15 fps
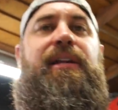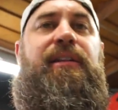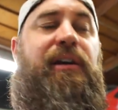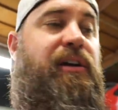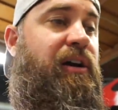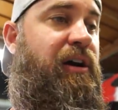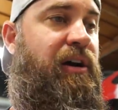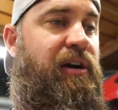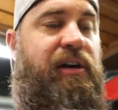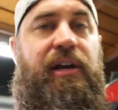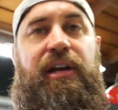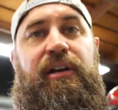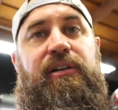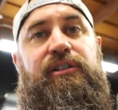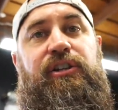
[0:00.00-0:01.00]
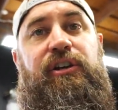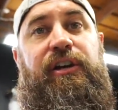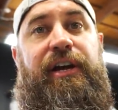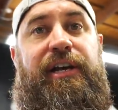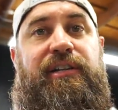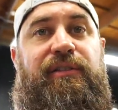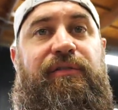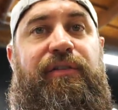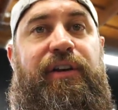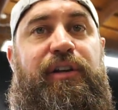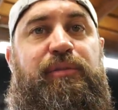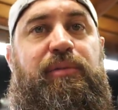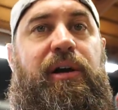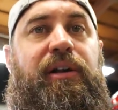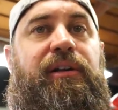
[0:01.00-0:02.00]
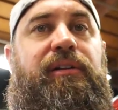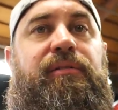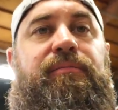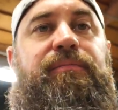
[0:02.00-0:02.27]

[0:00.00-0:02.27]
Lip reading: in the car and I'll show you guys the finished product.